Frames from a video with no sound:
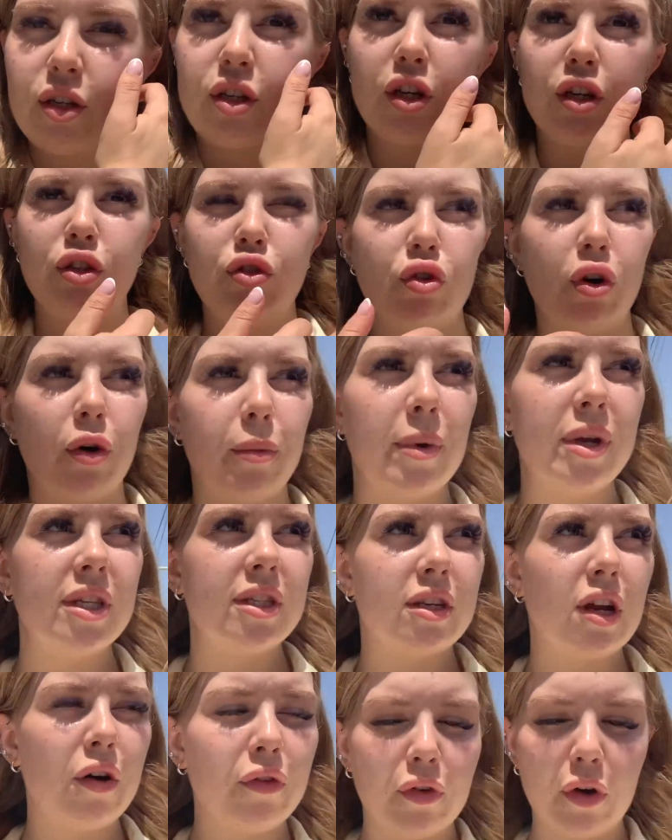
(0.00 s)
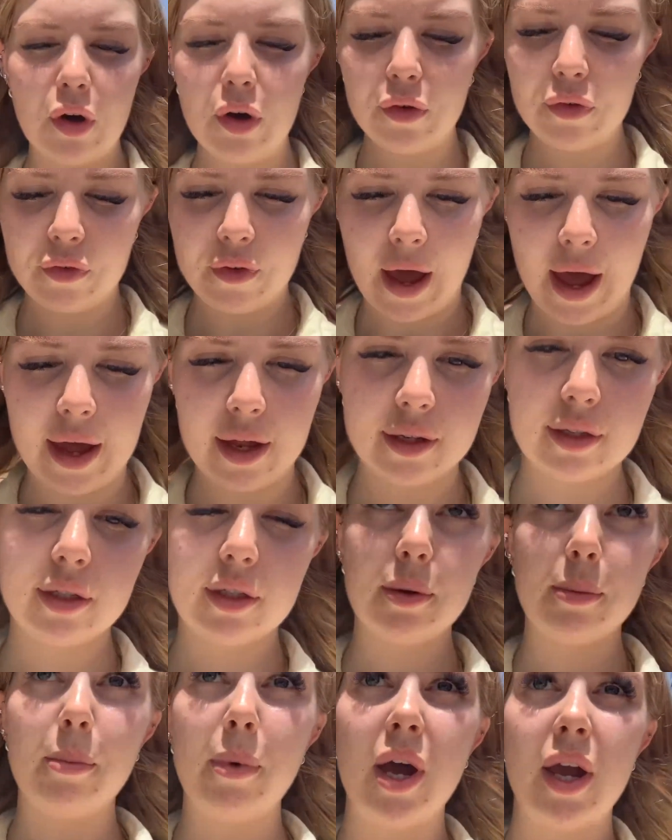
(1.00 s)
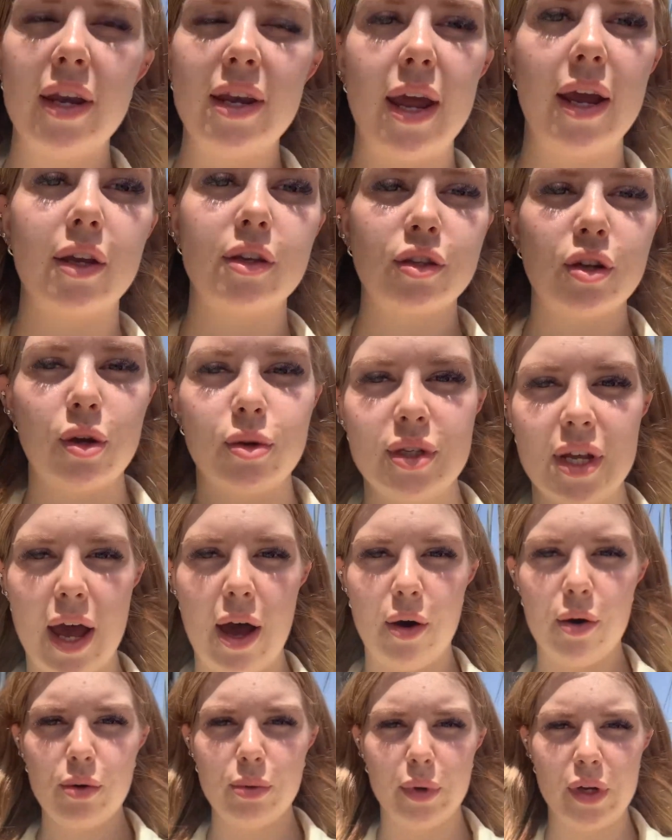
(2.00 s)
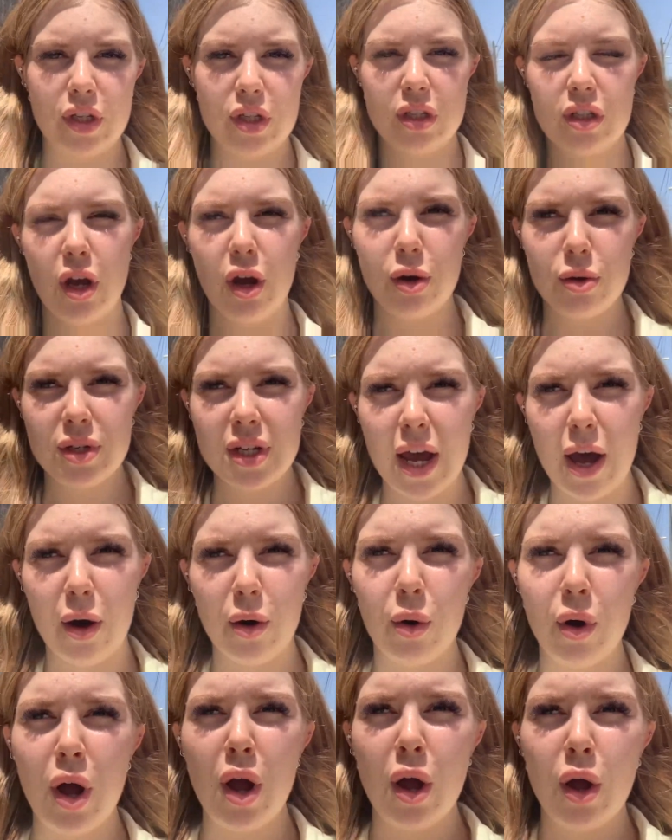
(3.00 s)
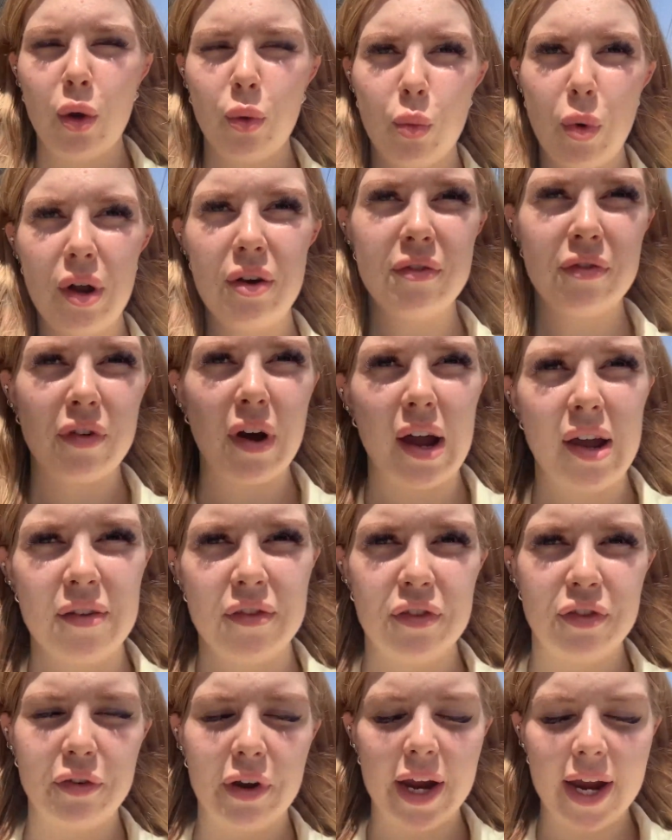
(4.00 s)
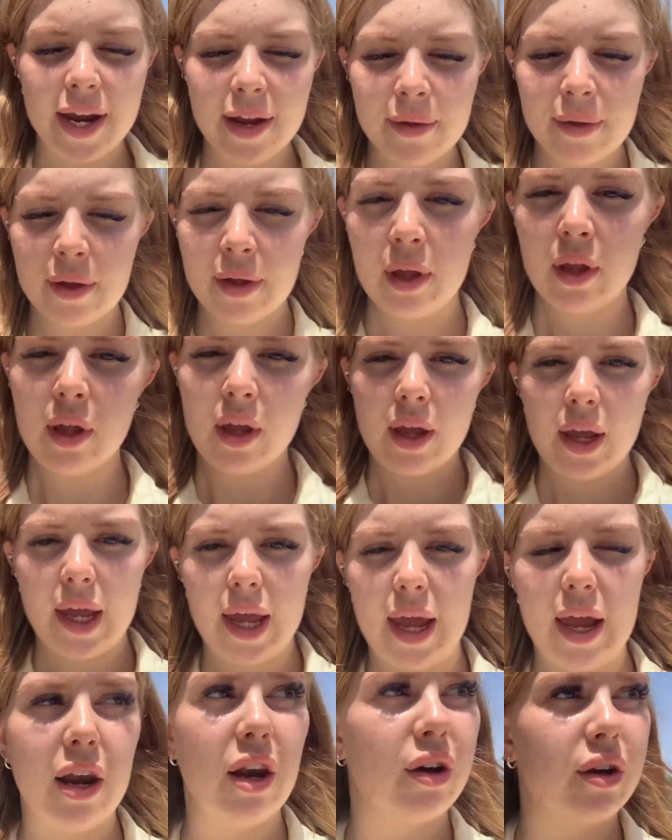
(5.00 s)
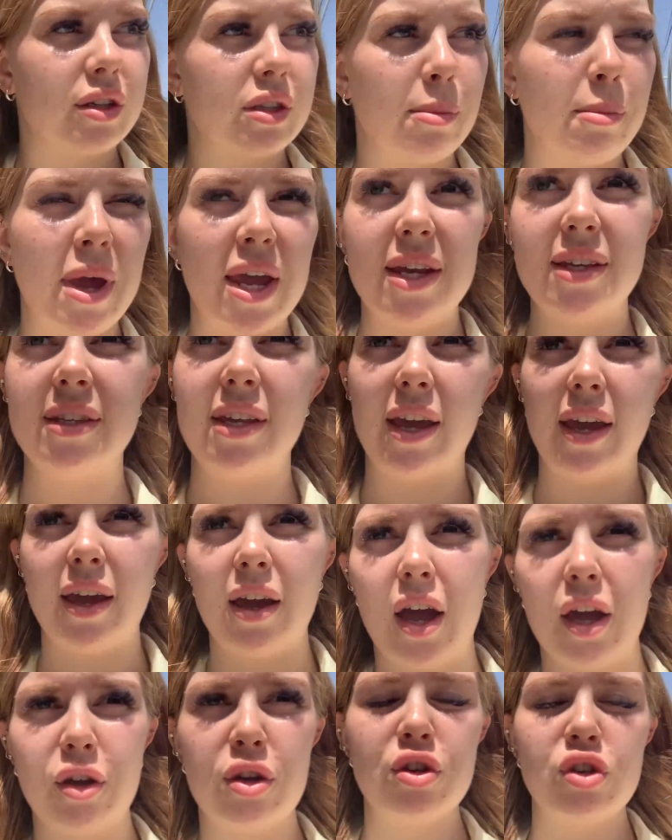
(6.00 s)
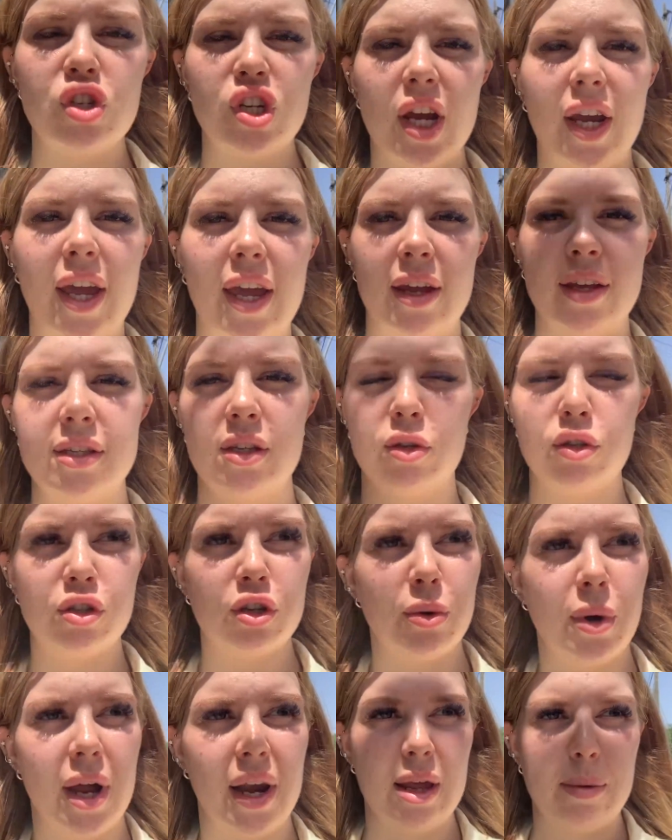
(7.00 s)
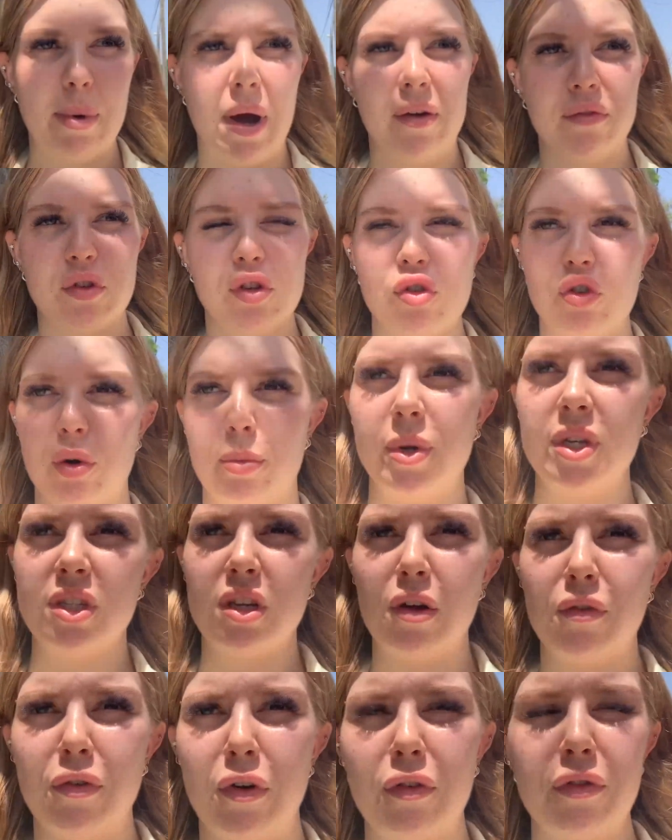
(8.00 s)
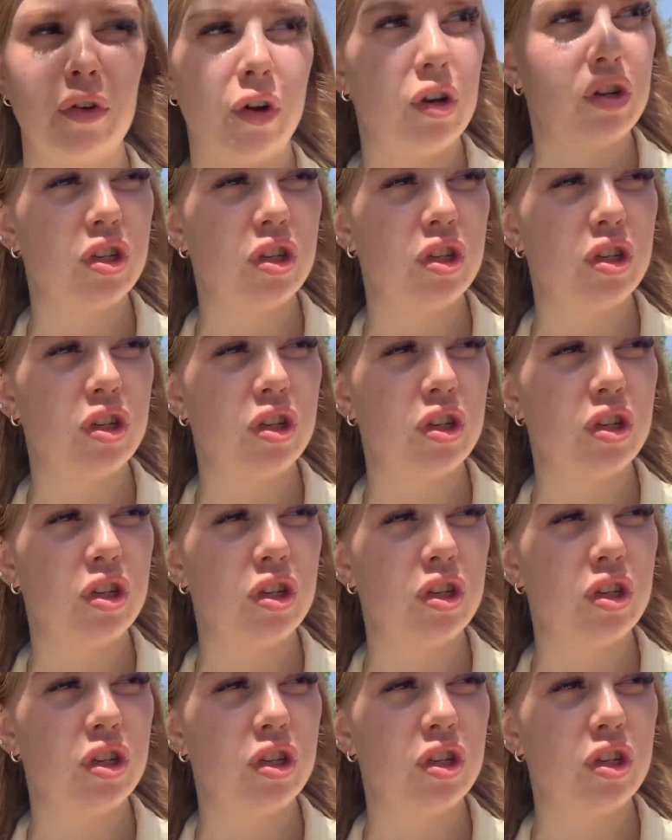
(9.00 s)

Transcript: just dropped my stuff off at my next hotel, which is Hotel 153. It looks amazing. I couldn't check in because I was too early, but I've just dropped my stuff off, got